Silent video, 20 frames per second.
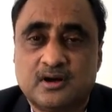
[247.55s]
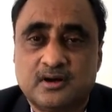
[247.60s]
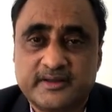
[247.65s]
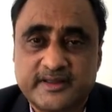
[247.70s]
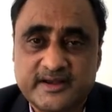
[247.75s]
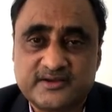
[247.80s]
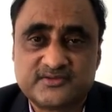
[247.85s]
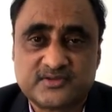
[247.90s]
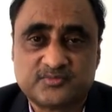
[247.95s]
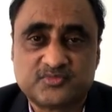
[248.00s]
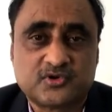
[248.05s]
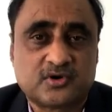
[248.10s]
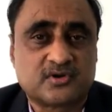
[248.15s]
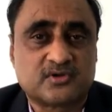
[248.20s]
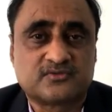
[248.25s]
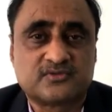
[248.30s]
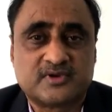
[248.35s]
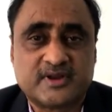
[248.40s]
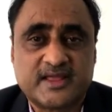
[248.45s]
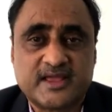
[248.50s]
get some sort
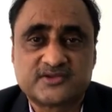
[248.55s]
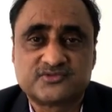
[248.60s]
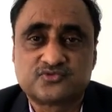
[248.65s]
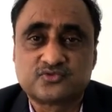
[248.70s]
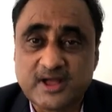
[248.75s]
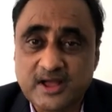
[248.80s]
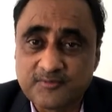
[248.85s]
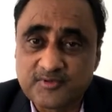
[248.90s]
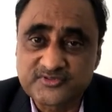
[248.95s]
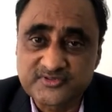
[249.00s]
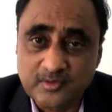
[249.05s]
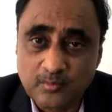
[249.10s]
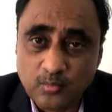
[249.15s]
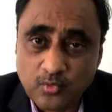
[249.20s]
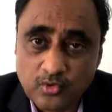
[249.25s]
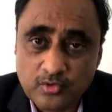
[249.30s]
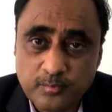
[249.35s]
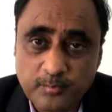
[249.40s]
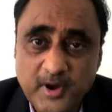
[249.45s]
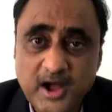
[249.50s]
of relaxed to have some
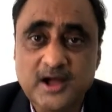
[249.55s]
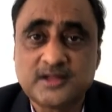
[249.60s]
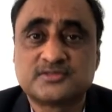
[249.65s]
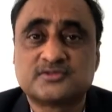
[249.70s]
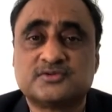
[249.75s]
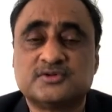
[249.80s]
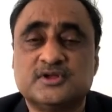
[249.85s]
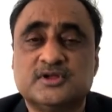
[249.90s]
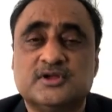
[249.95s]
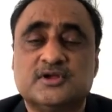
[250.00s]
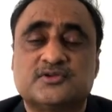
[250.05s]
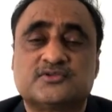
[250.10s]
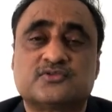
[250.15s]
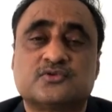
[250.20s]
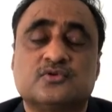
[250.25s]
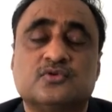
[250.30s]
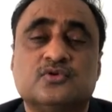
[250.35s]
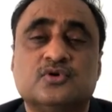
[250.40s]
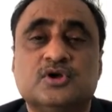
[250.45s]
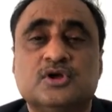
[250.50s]
more path,
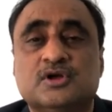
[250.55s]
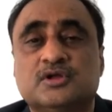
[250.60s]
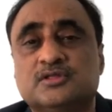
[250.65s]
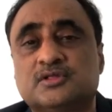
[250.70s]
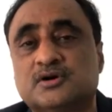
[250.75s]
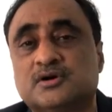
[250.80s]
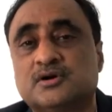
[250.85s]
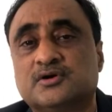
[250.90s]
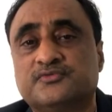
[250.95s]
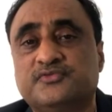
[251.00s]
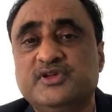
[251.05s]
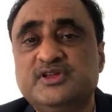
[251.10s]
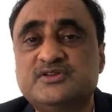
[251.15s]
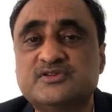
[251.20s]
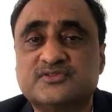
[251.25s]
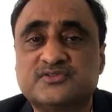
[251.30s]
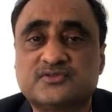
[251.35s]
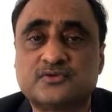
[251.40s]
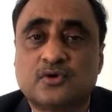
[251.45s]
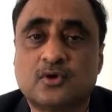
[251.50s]
so the
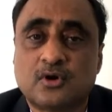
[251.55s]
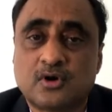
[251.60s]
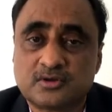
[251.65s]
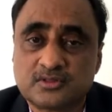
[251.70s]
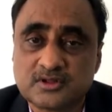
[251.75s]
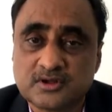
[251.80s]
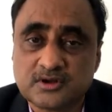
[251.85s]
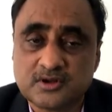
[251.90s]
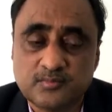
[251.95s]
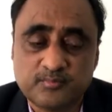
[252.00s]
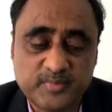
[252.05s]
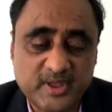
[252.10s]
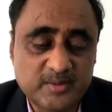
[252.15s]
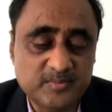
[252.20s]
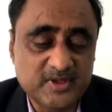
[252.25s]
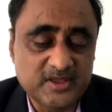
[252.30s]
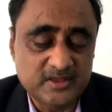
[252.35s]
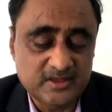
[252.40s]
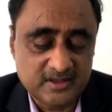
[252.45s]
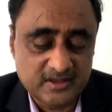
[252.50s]
fetus or the
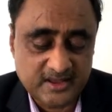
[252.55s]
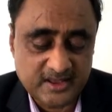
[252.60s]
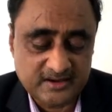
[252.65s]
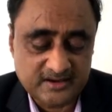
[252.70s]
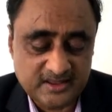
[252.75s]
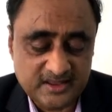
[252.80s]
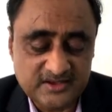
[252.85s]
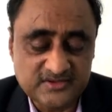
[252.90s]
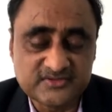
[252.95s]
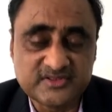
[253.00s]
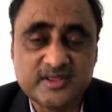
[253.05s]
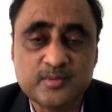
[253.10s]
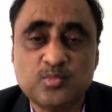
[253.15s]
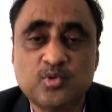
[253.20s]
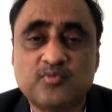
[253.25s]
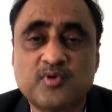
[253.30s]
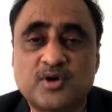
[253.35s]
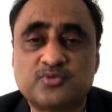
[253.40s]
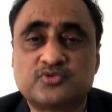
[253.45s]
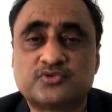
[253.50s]
baby can easily
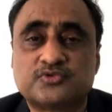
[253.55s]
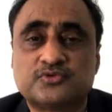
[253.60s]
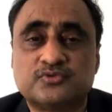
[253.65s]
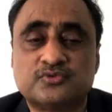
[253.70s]
move out.